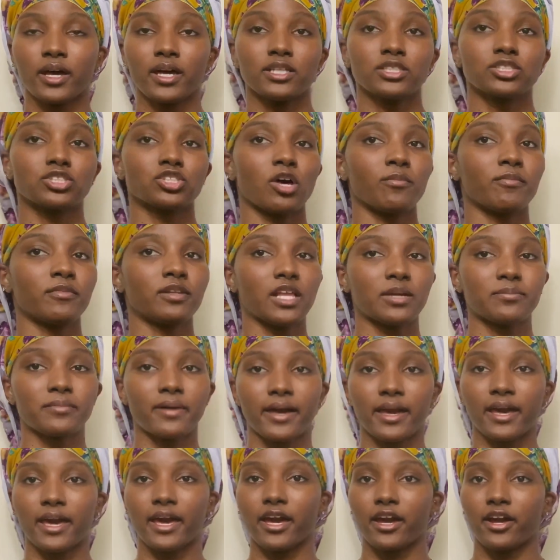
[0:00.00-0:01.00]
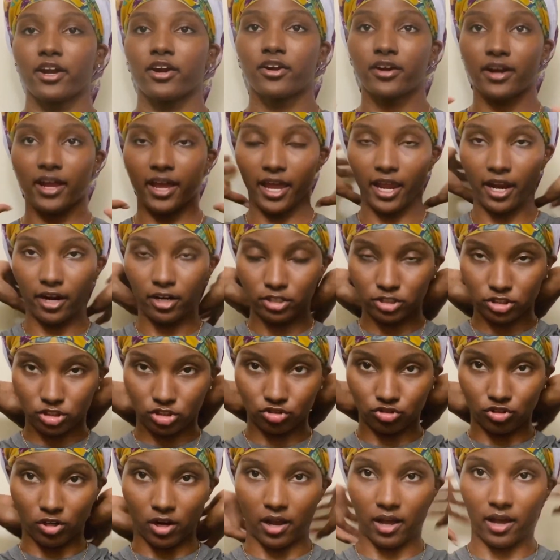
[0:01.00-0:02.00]
So I'm gonna let my hair air
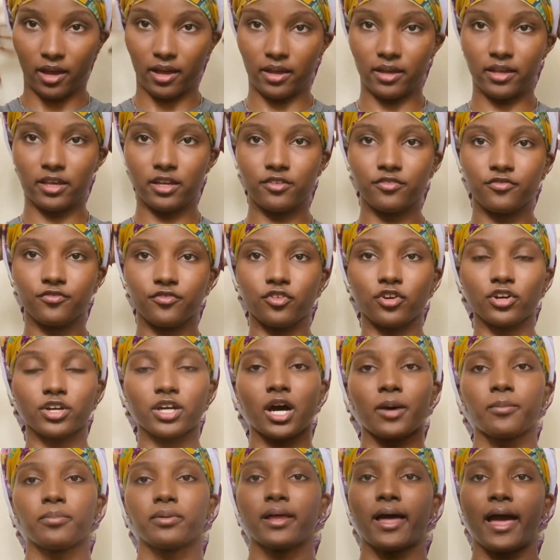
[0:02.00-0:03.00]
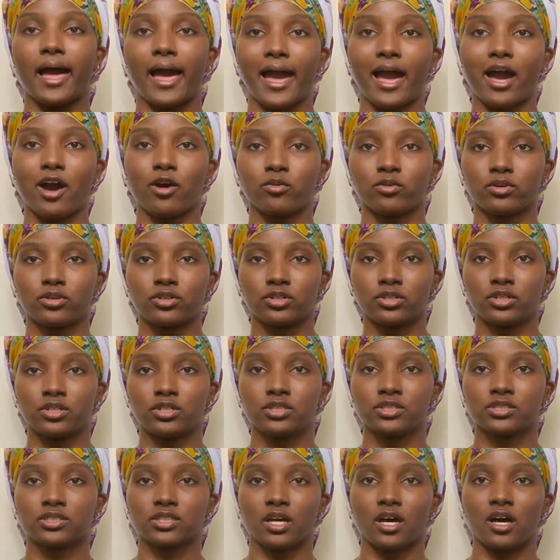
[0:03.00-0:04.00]
dry for a couple of
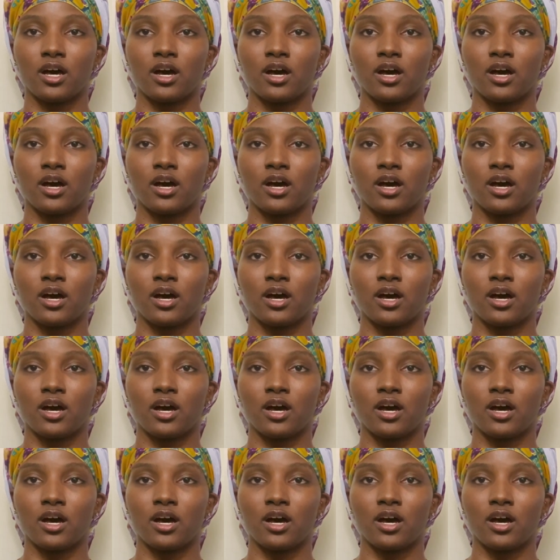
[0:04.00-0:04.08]
hours.